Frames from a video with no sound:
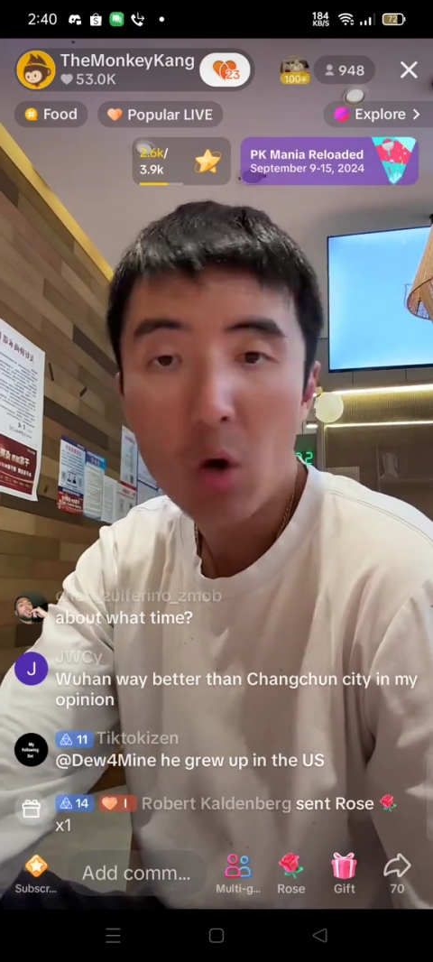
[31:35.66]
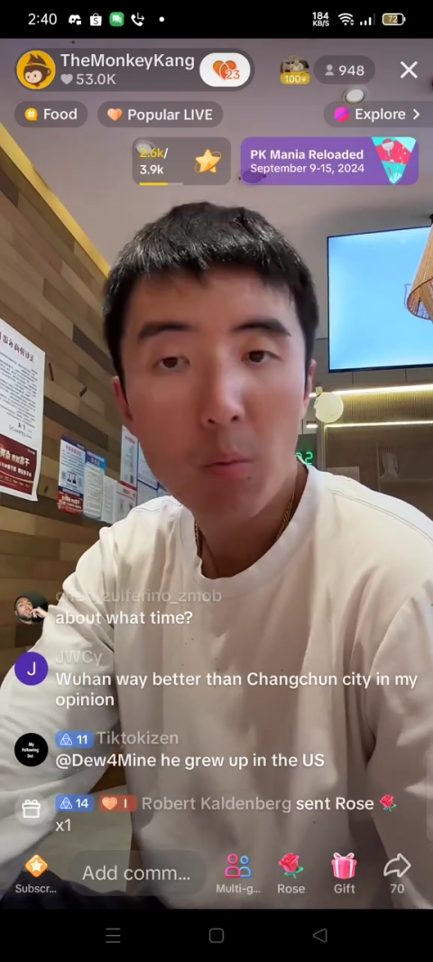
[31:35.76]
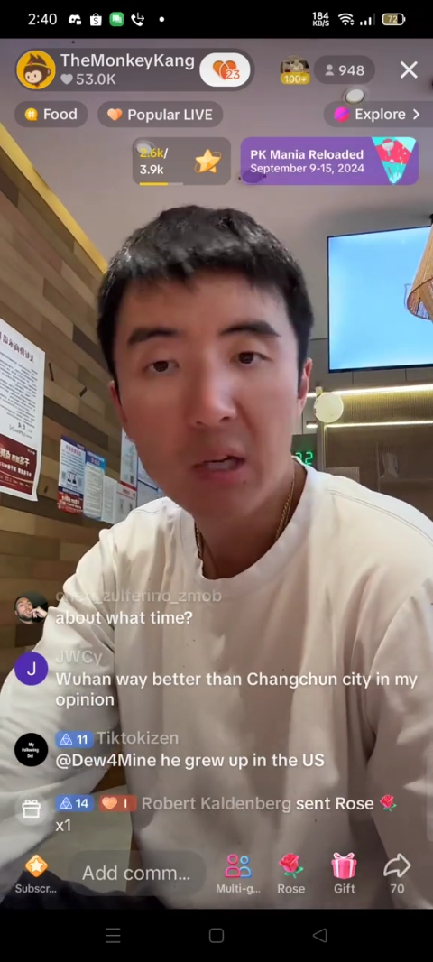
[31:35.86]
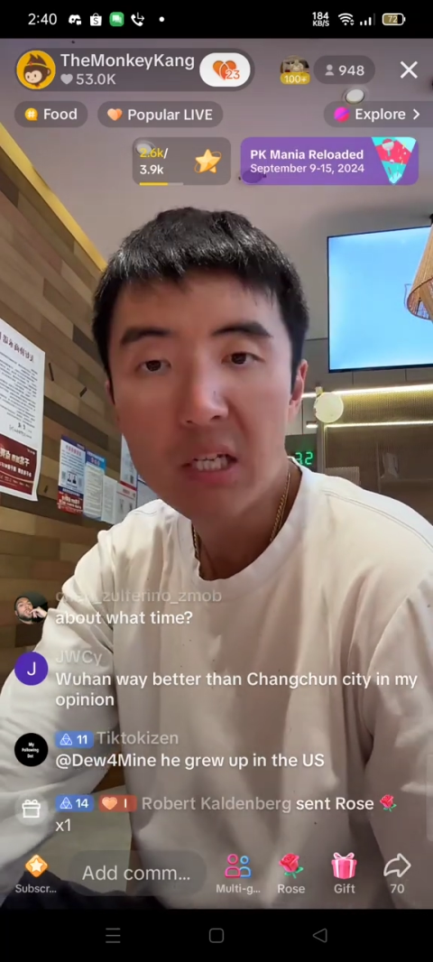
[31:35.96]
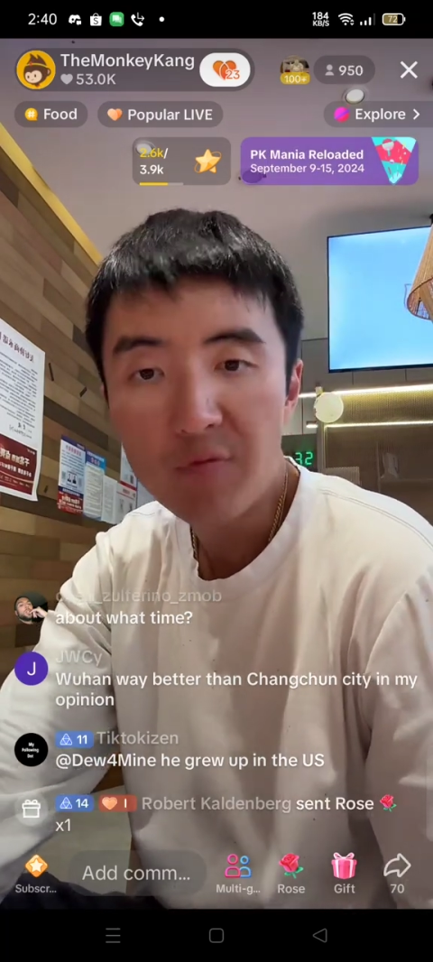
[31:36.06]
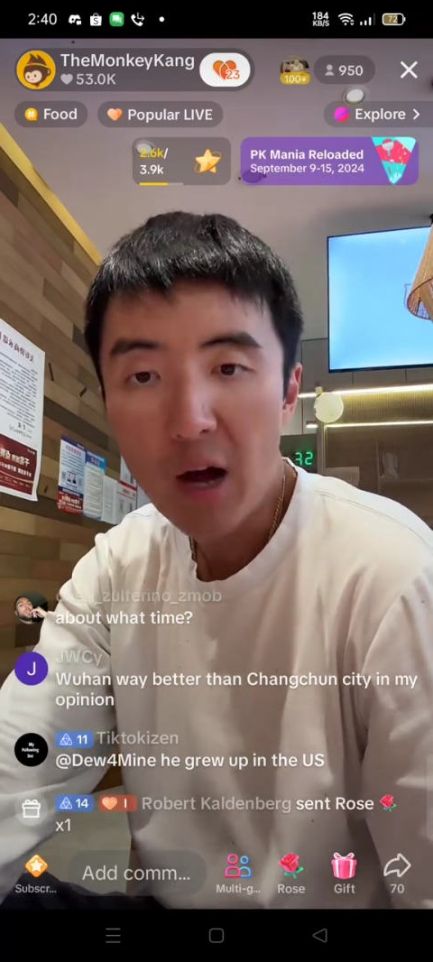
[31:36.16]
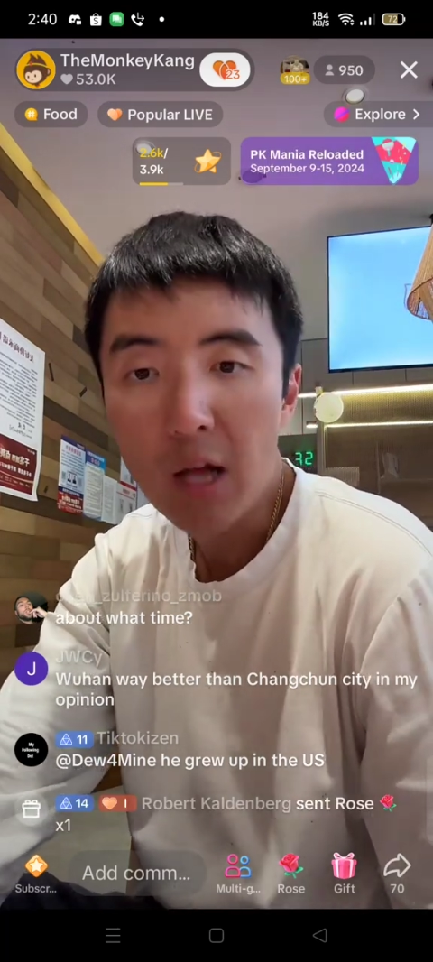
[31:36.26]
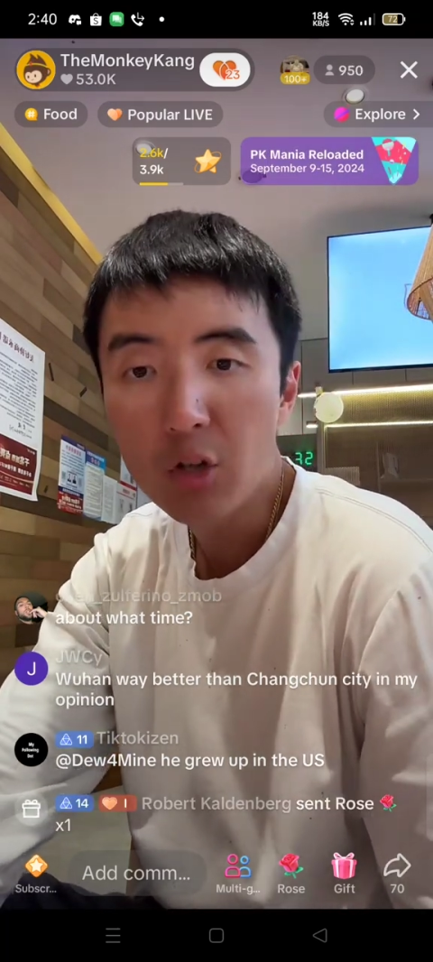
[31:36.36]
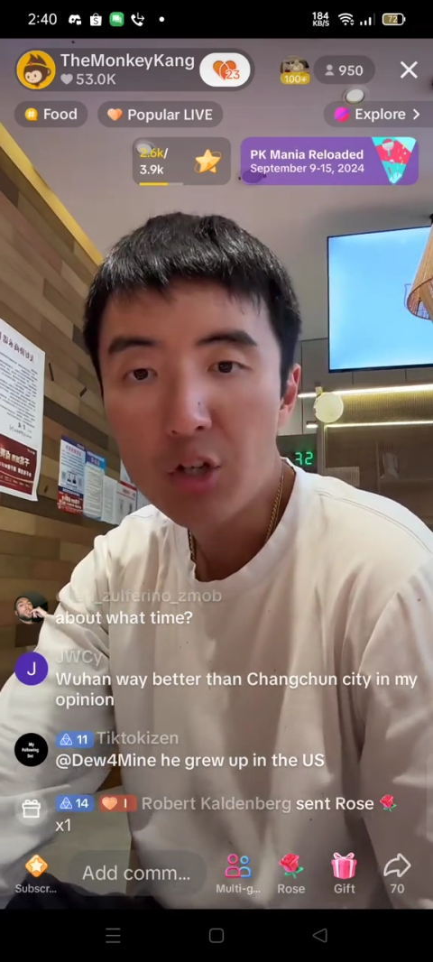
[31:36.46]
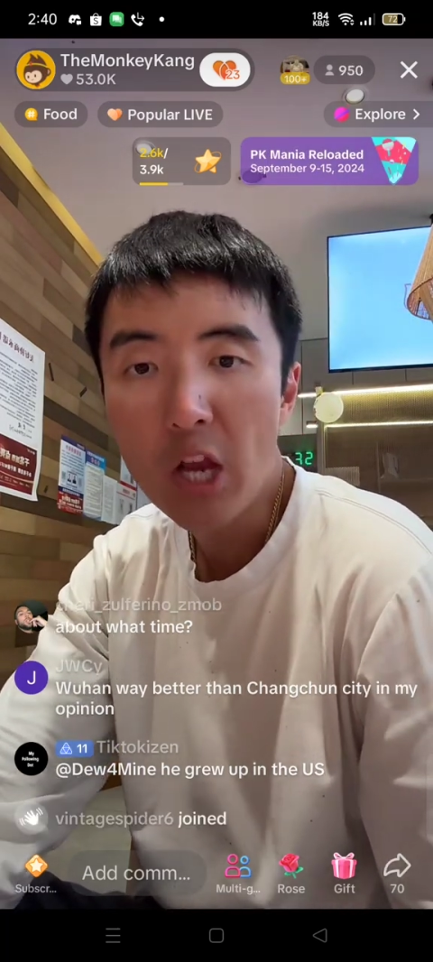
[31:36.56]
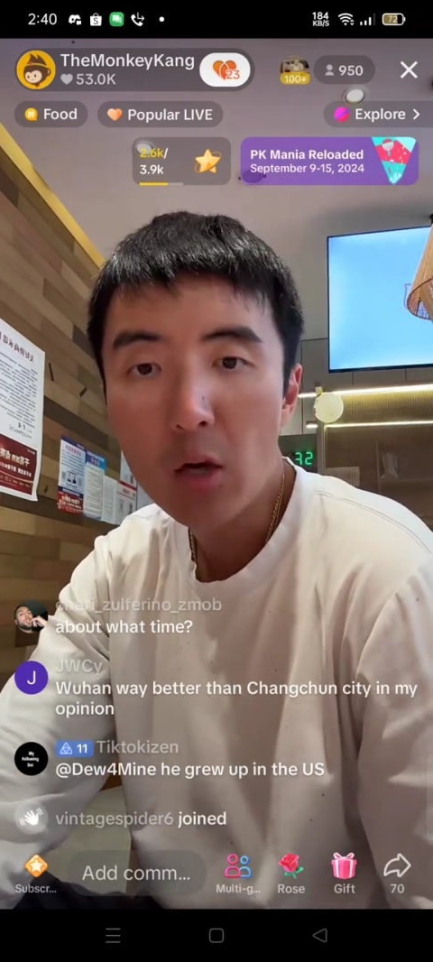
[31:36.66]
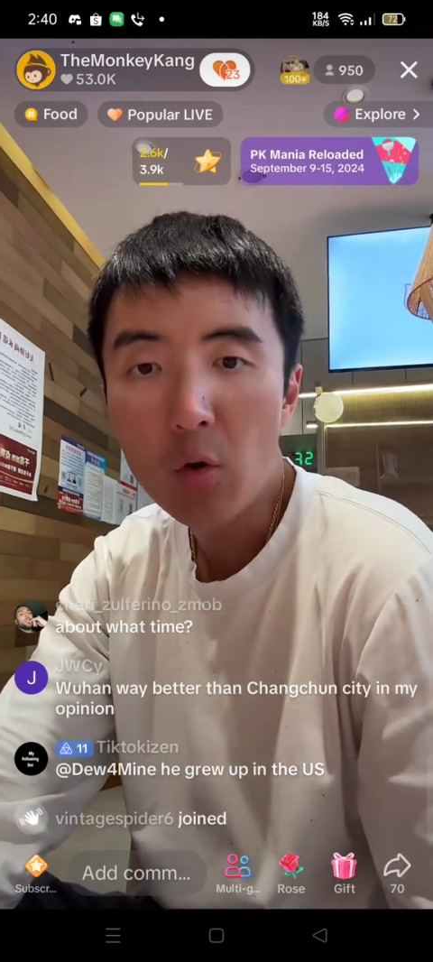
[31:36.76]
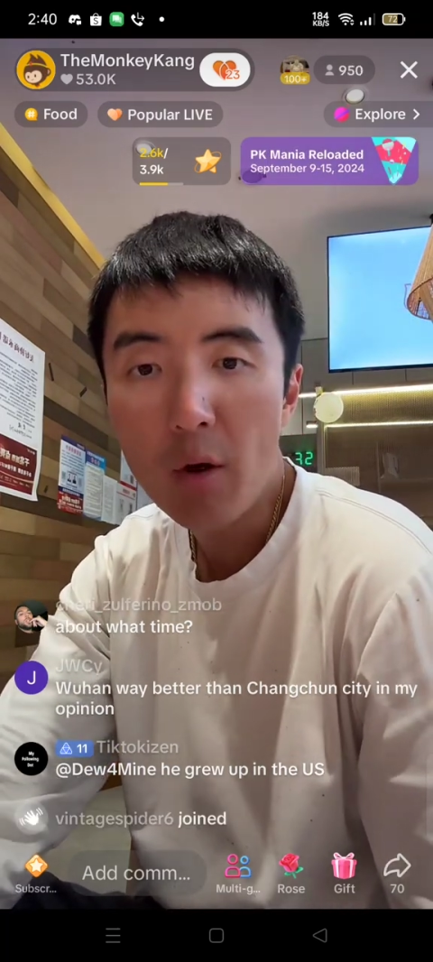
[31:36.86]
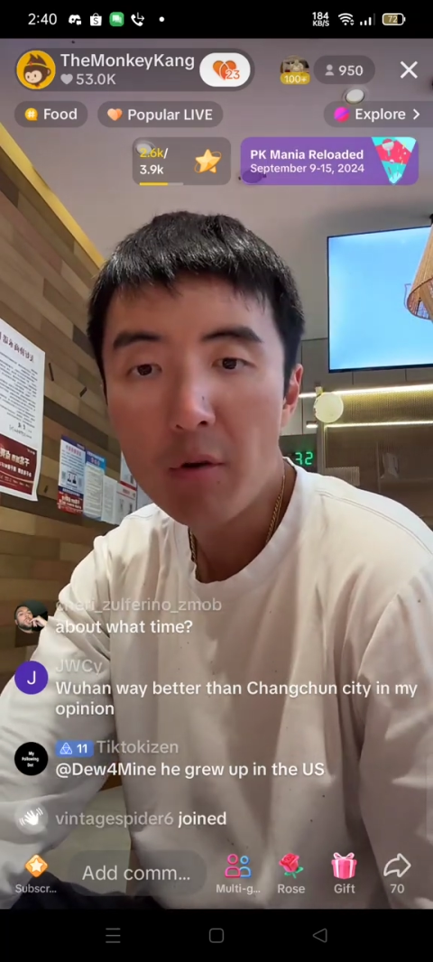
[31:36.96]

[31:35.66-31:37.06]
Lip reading: So please follow the channel,